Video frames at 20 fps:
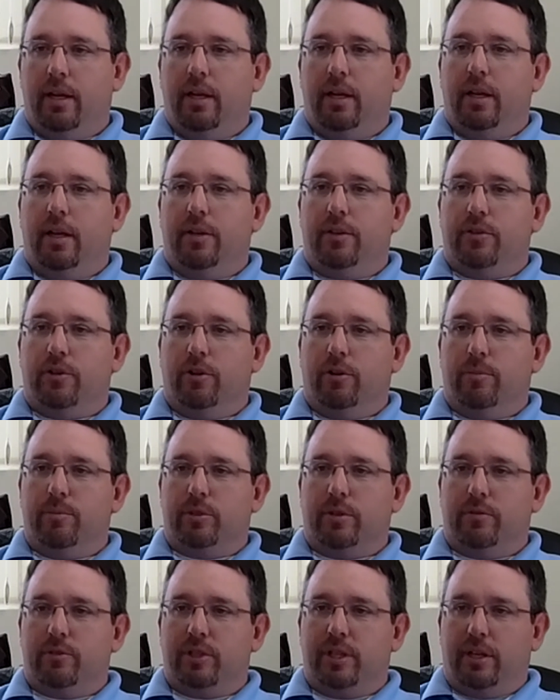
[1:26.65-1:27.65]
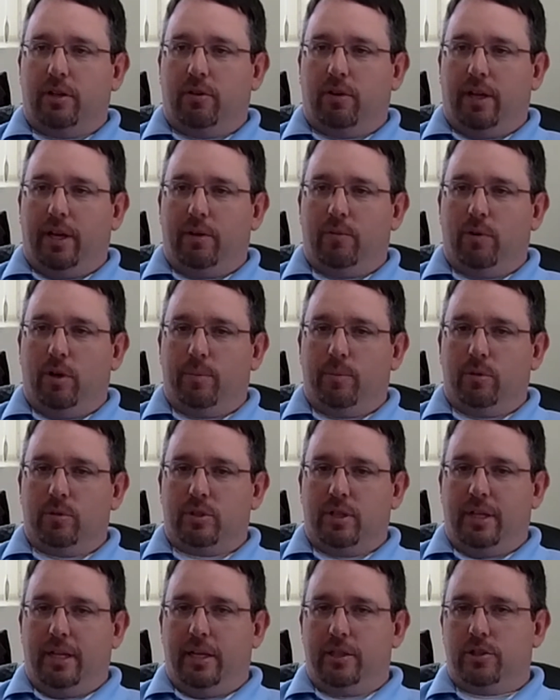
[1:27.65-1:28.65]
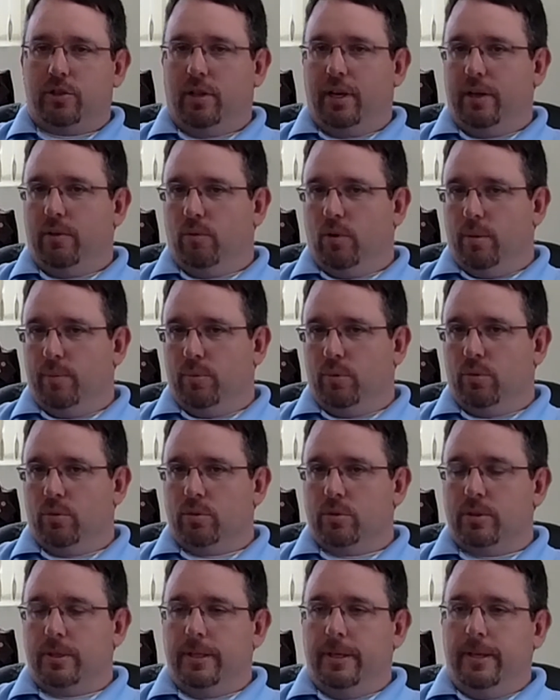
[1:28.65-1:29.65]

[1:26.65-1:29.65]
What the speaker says: in terms of center line rumbles and edge line rumbles.